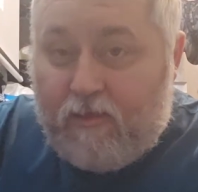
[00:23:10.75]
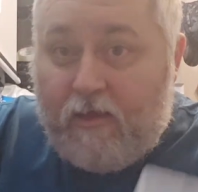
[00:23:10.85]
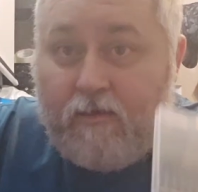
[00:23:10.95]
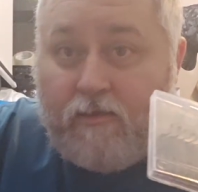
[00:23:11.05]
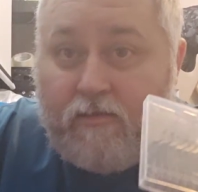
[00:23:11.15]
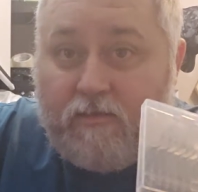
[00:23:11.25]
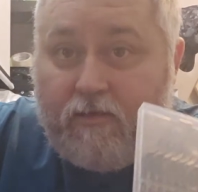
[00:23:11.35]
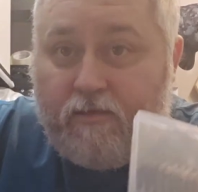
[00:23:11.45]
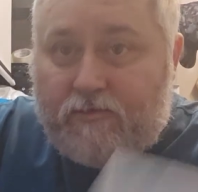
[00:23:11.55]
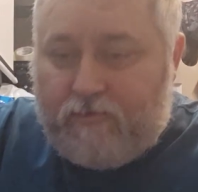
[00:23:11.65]
Yeah, and it
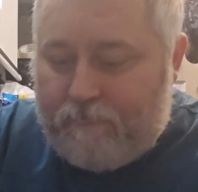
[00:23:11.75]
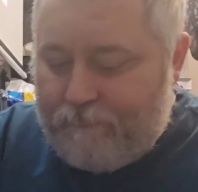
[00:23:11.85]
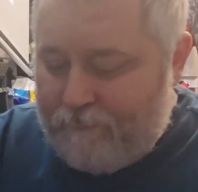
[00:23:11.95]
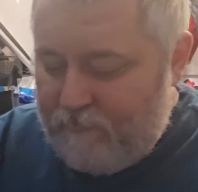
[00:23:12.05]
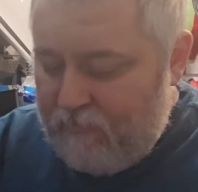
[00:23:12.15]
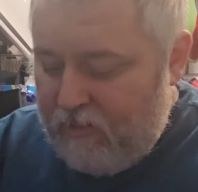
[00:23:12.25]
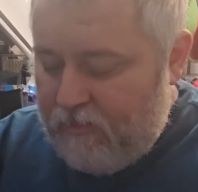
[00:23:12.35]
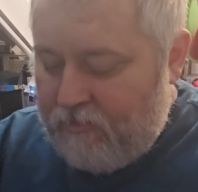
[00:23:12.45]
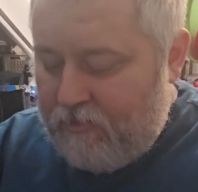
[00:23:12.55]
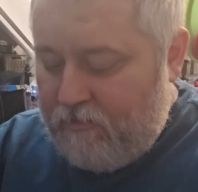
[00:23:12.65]
does.
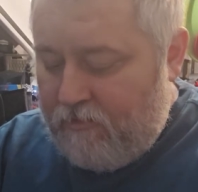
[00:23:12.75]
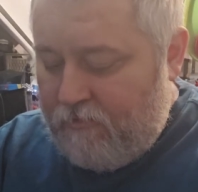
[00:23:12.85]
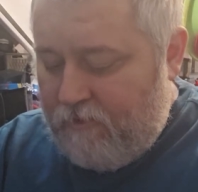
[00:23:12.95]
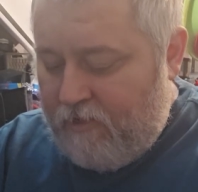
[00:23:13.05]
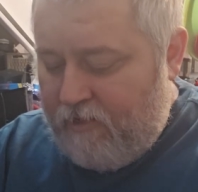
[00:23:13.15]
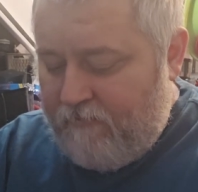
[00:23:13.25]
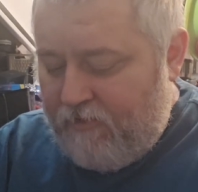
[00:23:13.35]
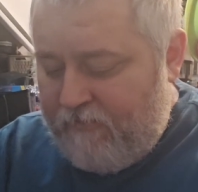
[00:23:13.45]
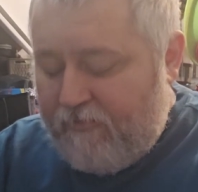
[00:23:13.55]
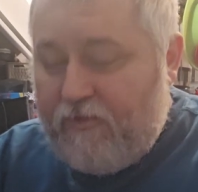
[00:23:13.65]
So I have
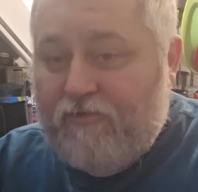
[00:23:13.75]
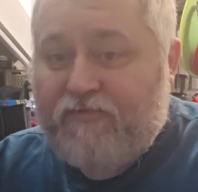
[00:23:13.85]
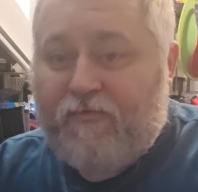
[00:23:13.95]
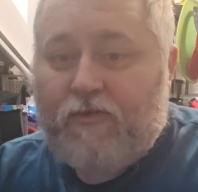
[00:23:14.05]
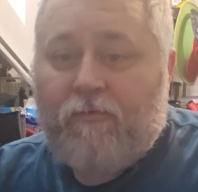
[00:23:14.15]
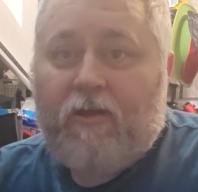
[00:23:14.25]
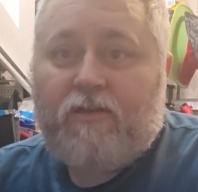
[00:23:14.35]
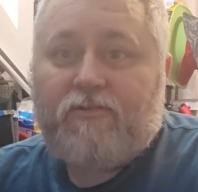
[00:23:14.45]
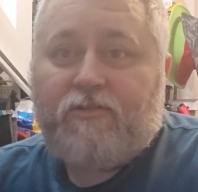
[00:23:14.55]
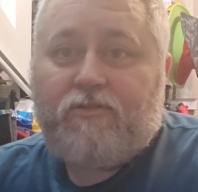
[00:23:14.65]
enough of those for a
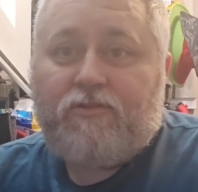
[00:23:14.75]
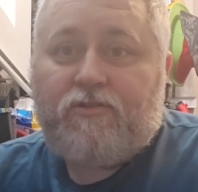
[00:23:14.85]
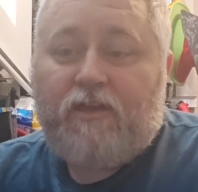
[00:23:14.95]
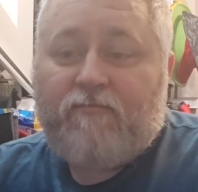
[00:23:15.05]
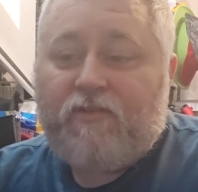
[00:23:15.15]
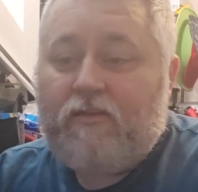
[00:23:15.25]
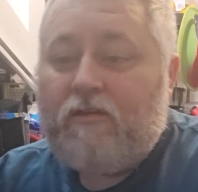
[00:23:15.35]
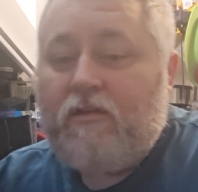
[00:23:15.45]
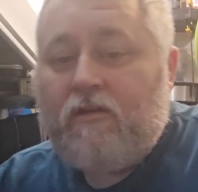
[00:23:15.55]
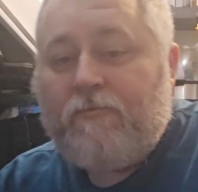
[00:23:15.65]
while, so I shouldn't have to
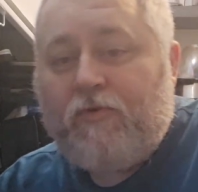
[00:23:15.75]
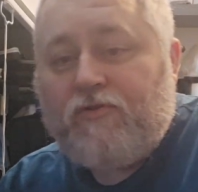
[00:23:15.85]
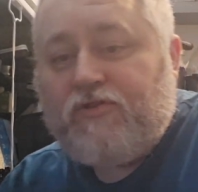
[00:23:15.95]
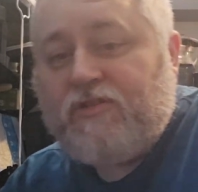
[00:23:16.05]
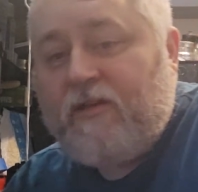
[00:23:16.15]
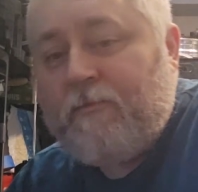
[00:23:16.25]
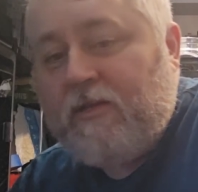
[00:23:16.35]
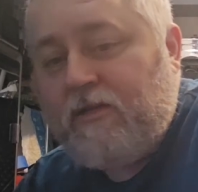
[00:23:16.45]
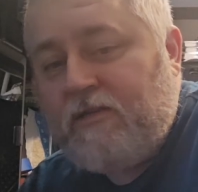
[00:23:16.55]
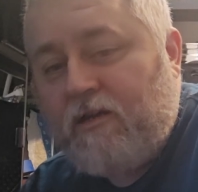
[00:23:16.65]
purchase them
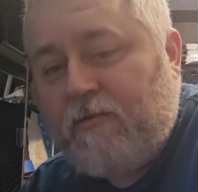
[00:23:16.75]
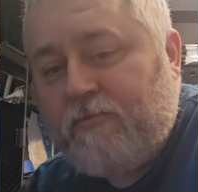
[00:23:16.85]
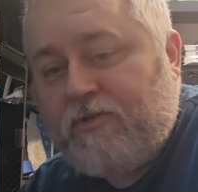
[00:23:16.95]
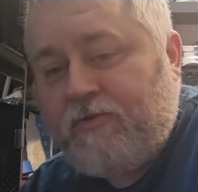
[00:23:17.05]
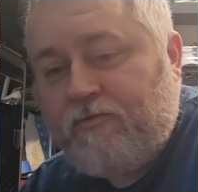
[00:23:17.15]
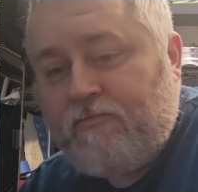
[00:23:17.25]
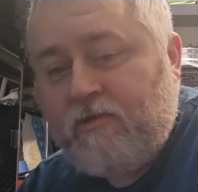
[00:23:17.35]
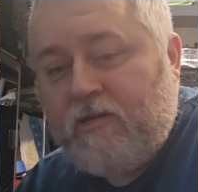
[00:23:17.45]
anytime soon.